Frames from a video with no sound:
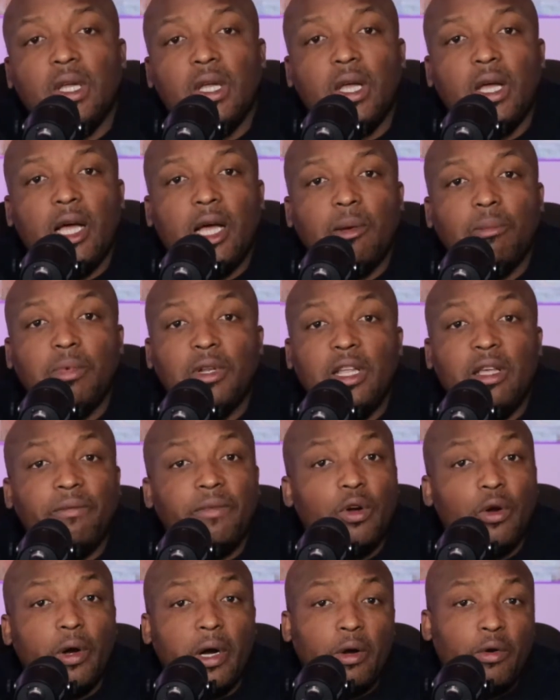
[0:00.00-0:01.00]
I believe
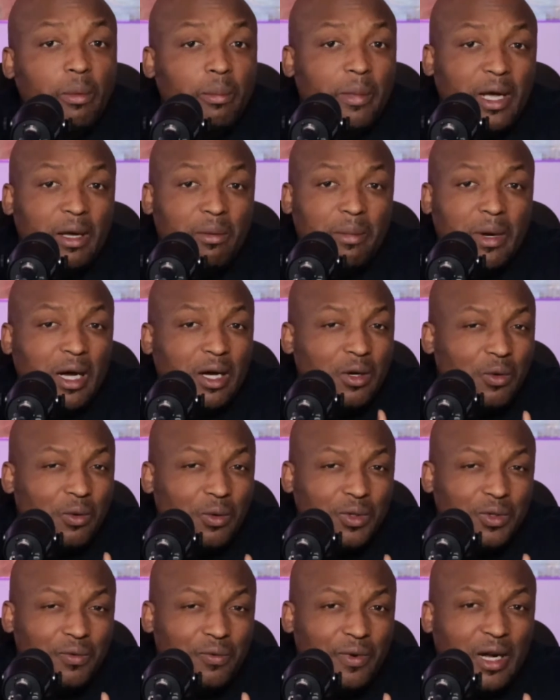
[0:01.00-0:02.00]
Gregory McMichael was
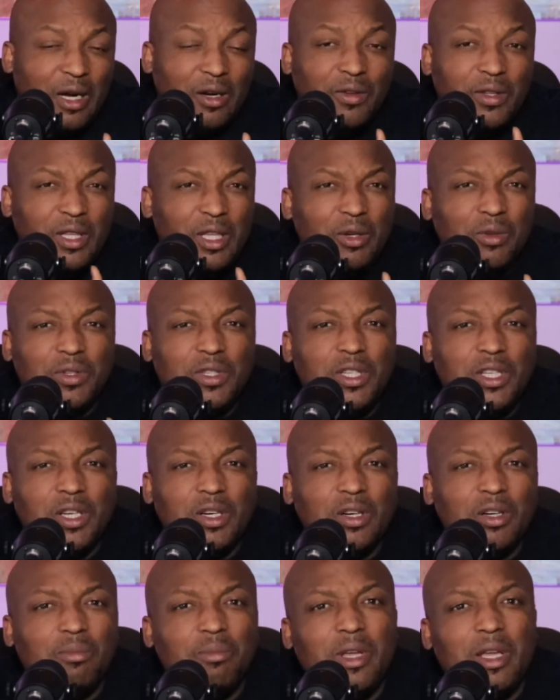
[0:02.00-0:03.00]
found guilty
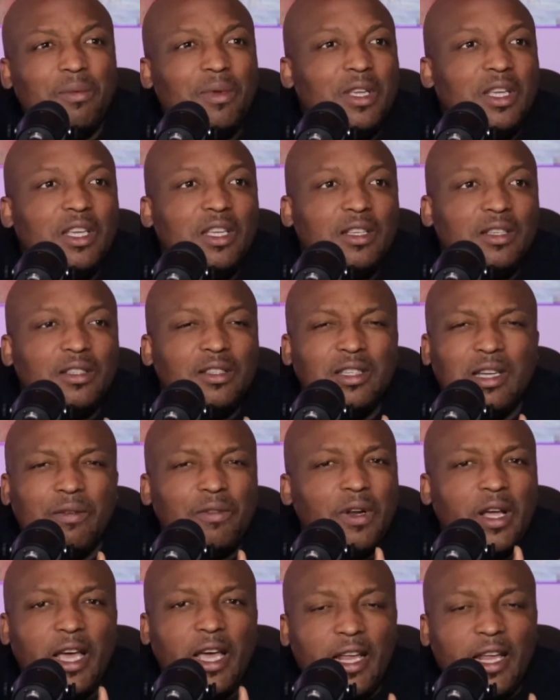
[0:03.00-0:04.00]
on maybe 7
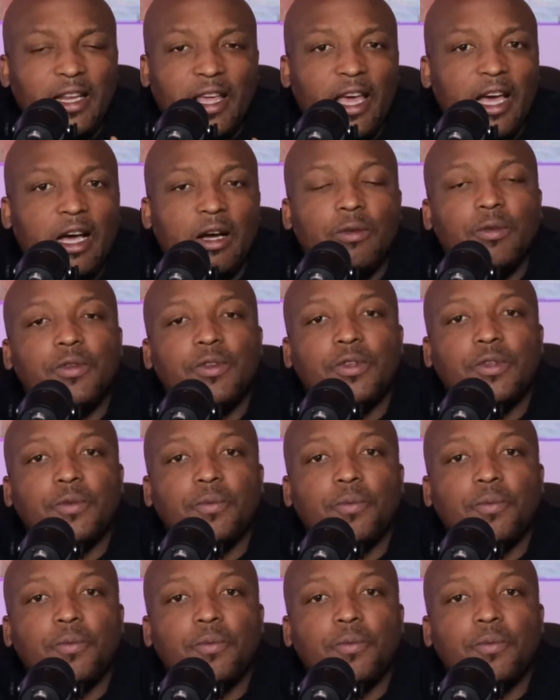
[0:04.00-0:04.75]
or 8 counts.